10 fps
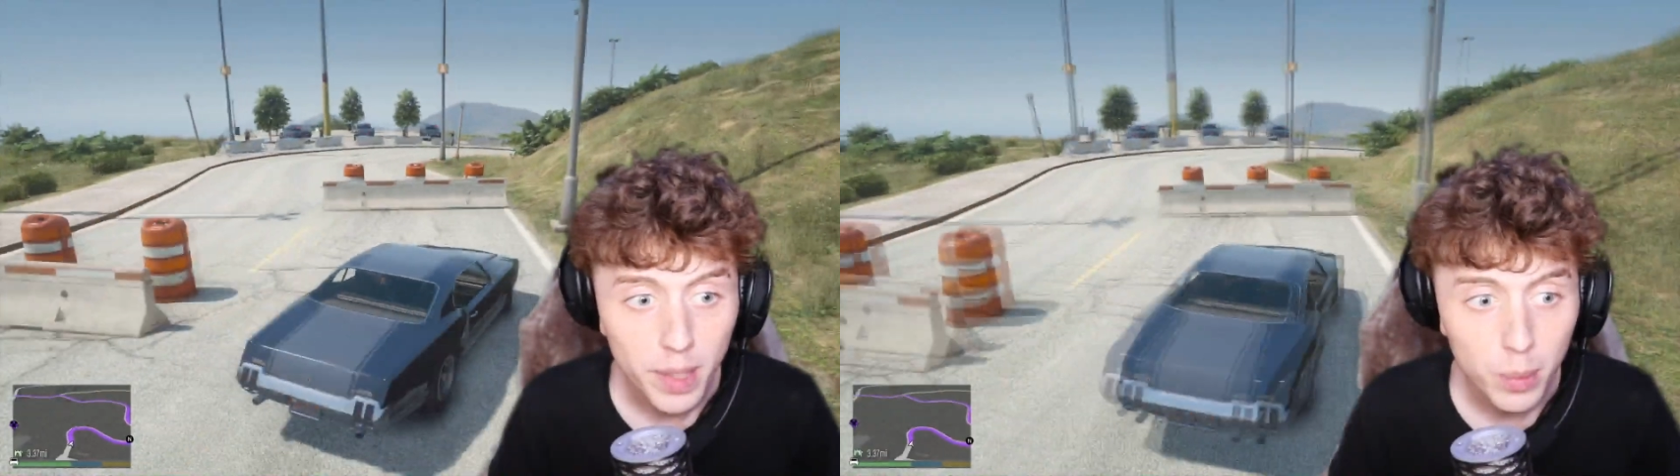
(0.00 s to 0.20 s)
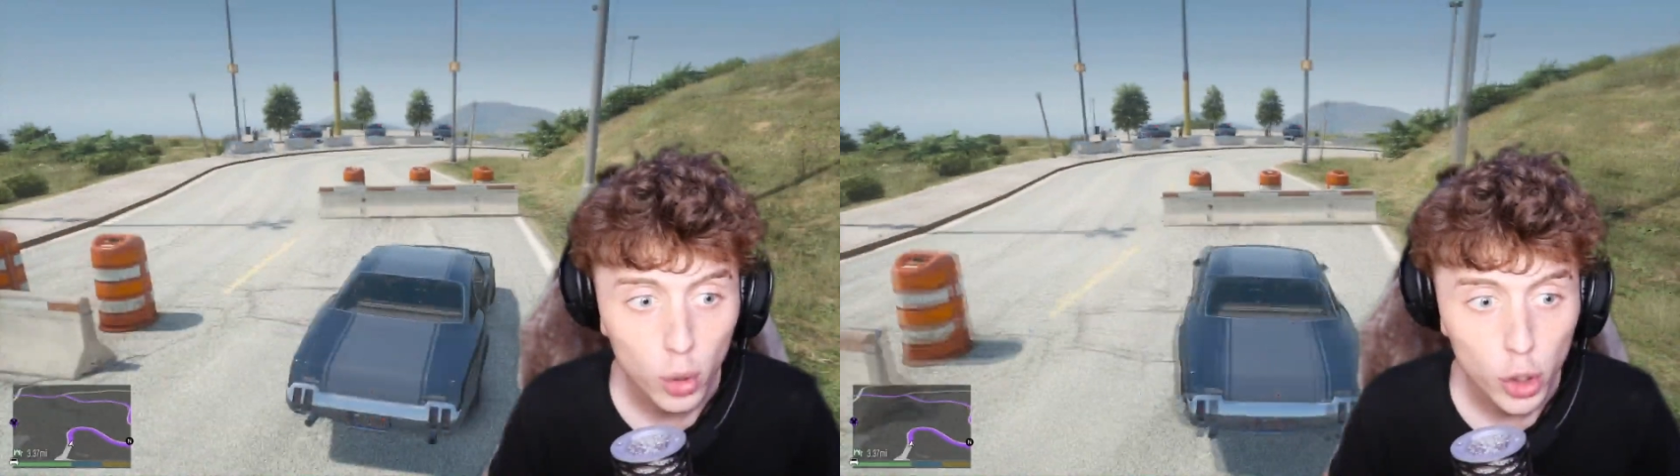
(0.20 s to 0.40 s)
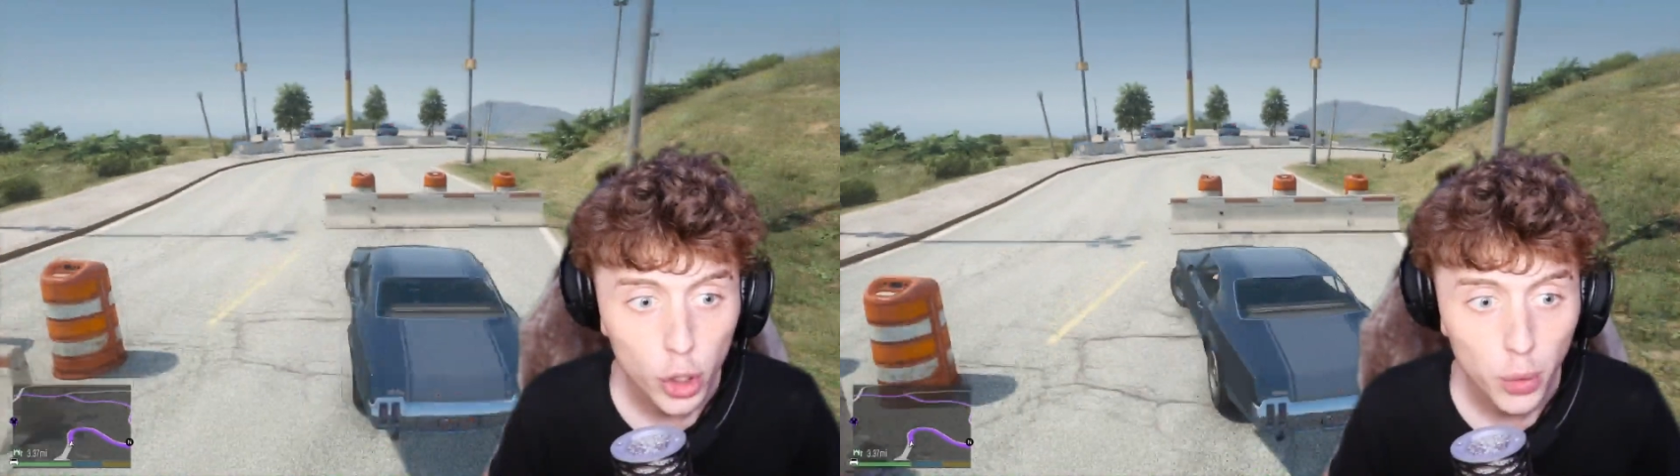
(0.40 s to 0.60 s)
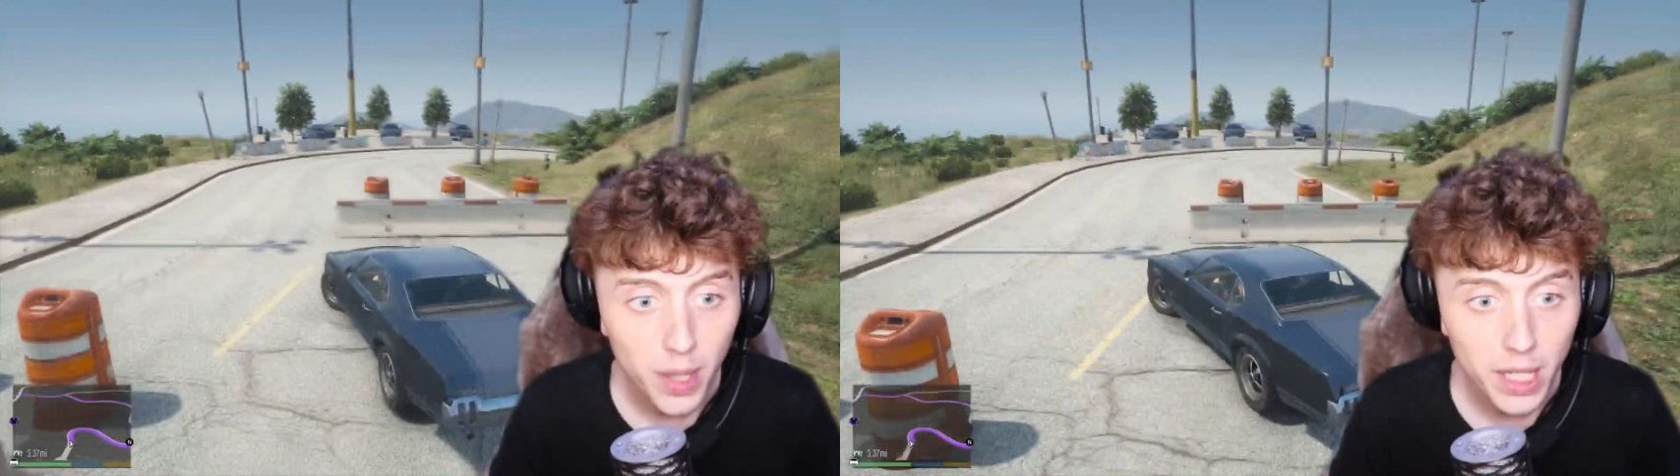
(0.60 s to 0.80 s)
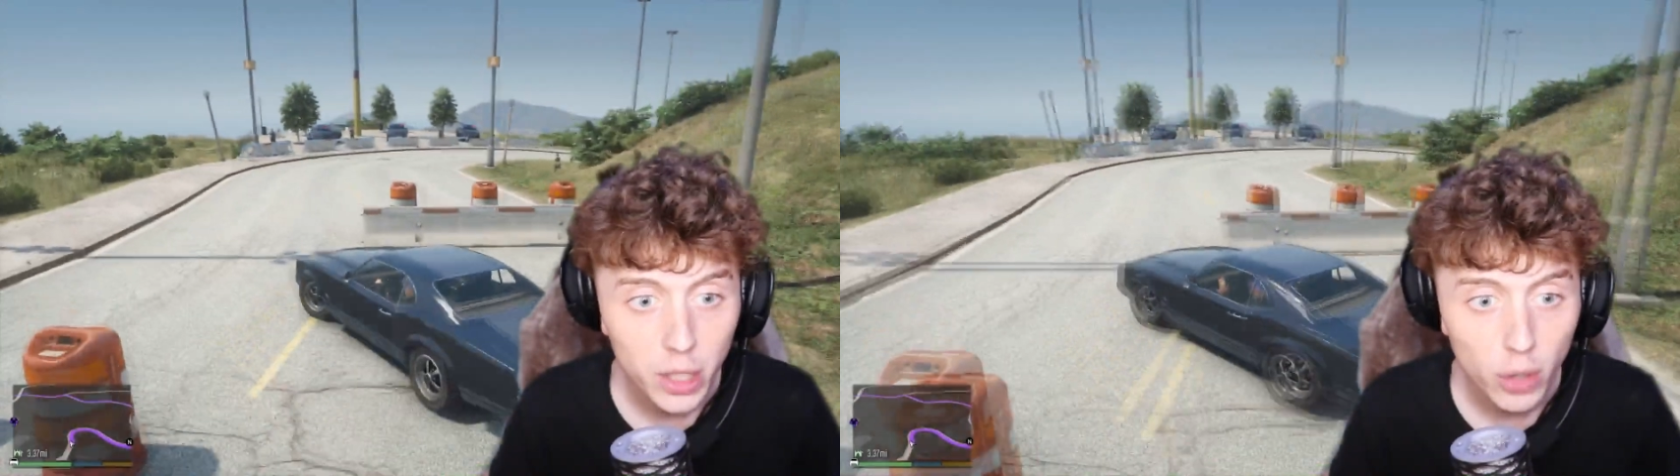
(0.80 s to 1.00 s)
people
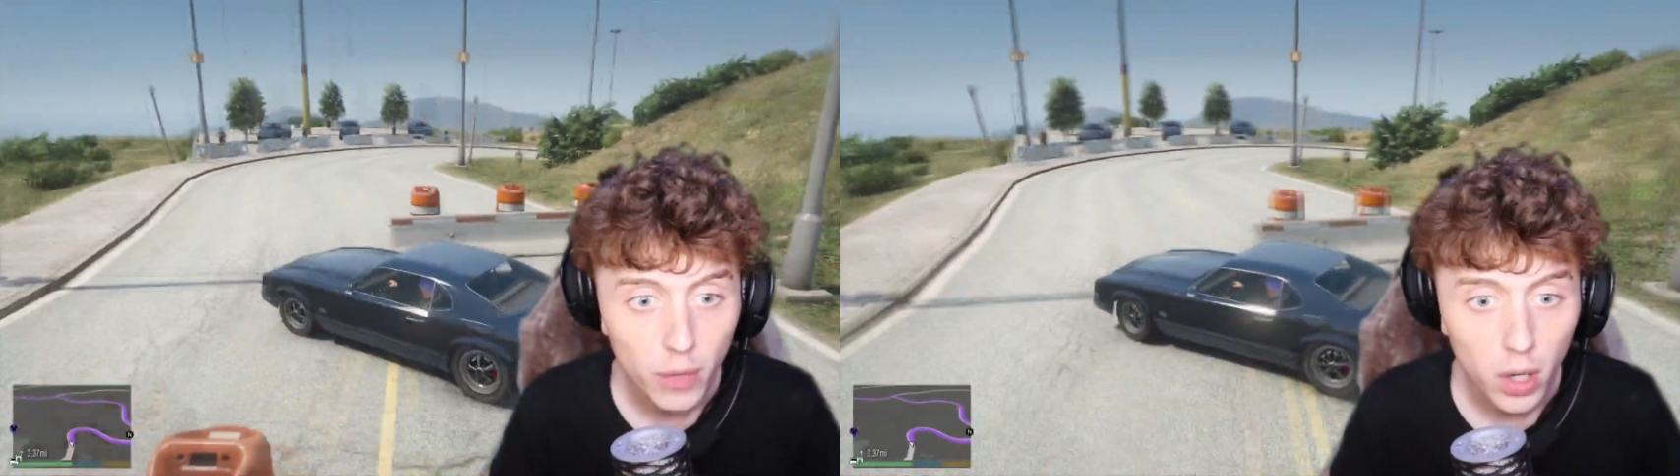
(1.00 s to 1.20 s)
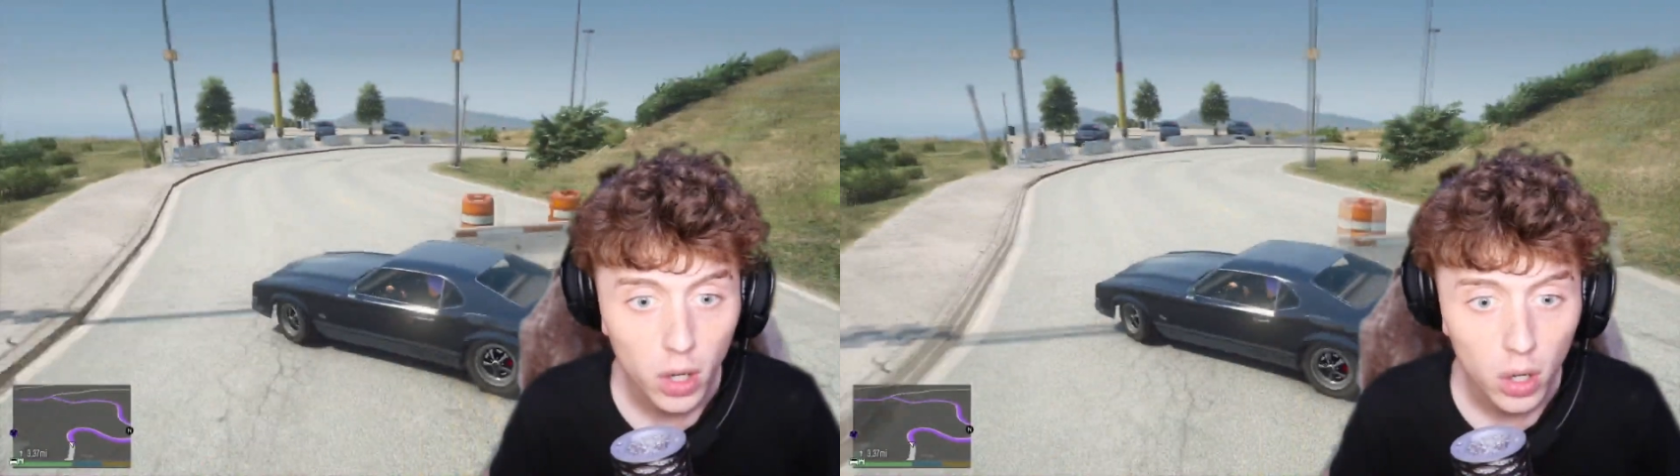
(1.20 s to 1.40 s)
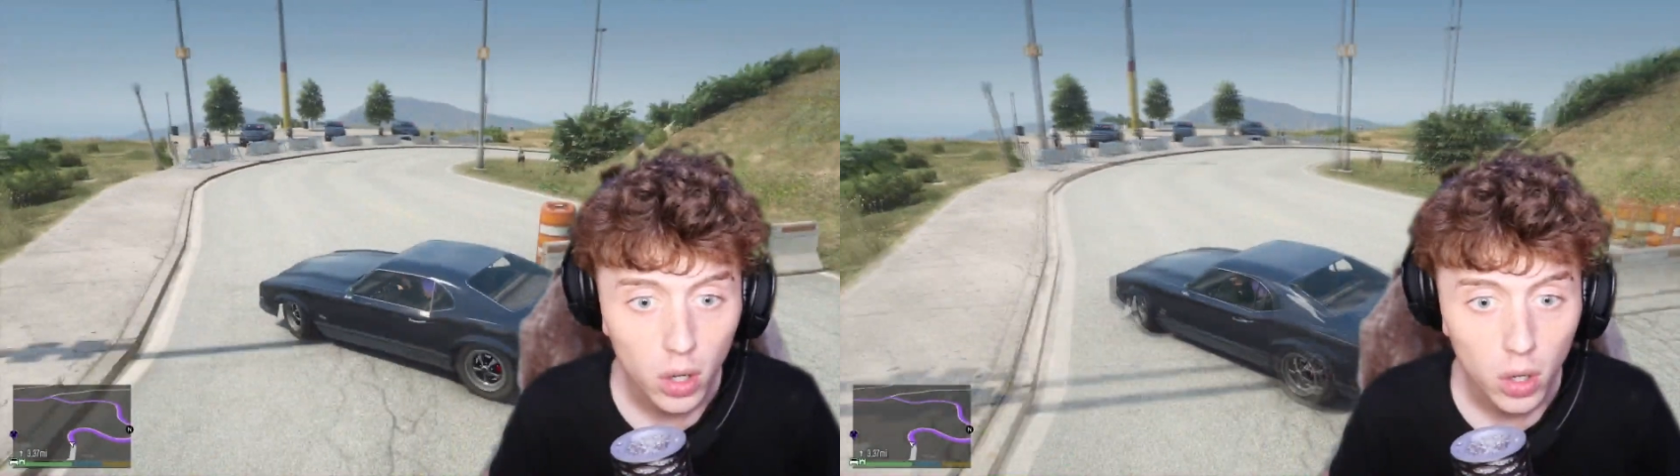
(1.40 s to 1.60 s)
shooting each other.